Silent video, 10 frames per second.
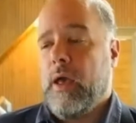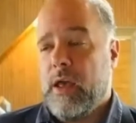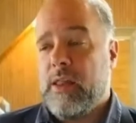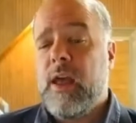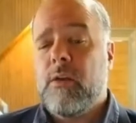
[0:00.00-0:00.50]

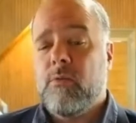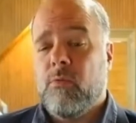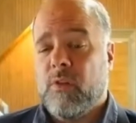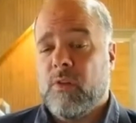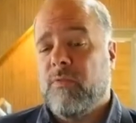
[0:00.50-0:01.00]
And
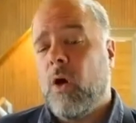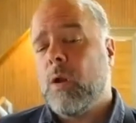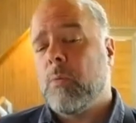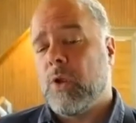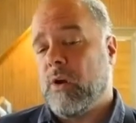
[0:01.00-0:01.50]
then with
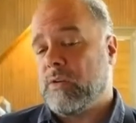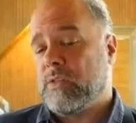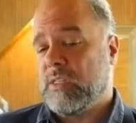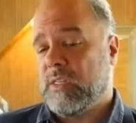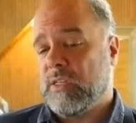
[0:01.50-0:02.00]
vulnerable
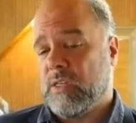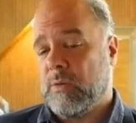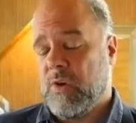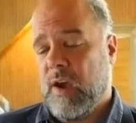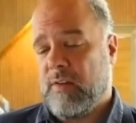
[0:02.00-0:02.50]

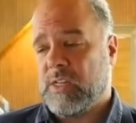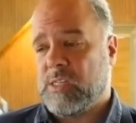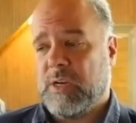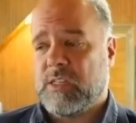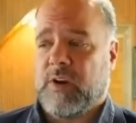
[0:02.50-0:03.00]
narcissism, you have a
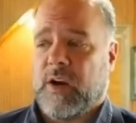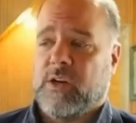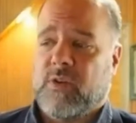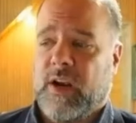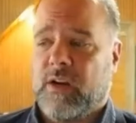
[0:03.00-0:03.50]
specifier
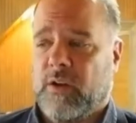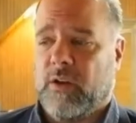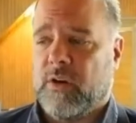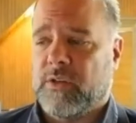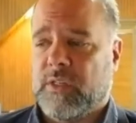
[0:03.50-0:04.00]
trait called
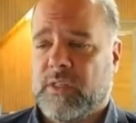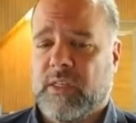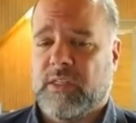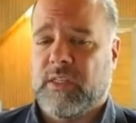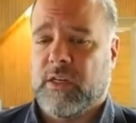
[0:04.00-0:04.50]

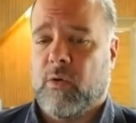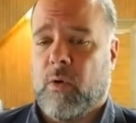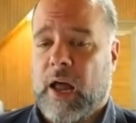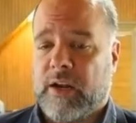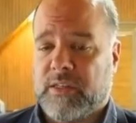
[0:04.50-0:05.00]
narcissistic
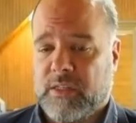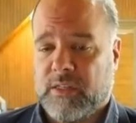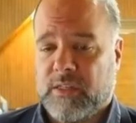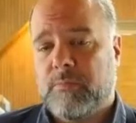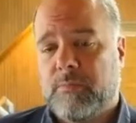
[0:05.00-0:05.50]

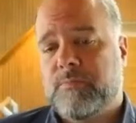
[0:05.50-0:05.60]
neuroticism.